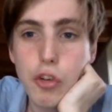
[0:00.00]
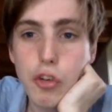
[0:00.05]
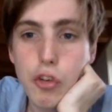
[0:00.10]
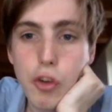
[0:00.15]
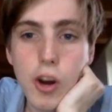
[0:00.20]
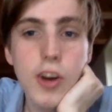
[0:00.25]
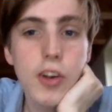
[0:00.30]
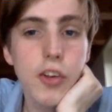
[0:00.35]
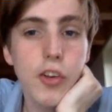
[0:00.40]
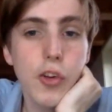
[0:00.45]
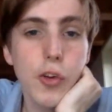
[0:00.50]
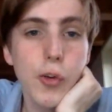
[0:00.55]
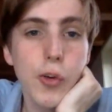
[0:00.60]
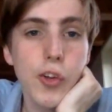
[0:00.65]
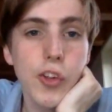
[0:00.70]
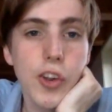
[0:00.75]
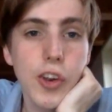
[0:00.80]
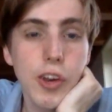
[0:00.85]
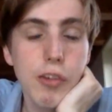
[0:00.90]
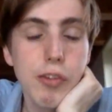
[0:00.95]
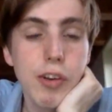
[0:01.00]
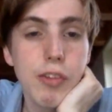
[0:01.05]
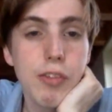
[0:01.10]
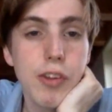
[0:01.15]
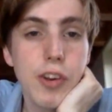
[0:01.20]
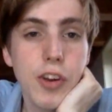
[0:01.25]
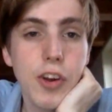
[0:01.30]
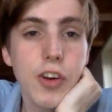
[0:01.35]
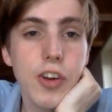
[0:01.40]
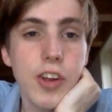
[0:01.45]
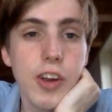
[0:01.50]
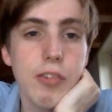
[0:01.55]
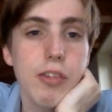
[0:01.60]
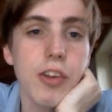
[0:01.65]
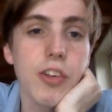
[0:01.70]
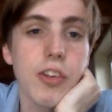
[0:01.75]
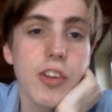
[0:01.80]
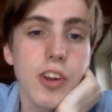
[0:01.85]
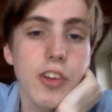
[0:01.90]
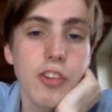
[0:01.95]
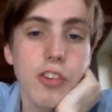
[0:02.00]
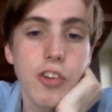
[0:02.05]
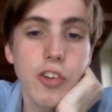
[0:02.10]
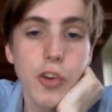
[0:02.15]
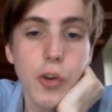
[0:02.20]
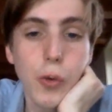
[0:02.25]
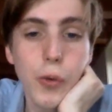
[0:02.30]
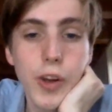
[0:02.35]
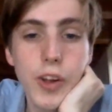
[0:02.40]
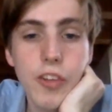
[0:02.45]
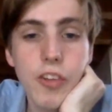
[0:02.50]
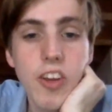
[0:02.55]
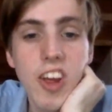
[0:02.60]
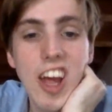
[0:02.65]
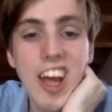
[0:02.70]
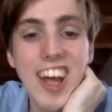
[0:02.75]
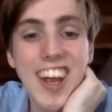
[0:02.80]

try to do it, and even if they don't have the intention to do it,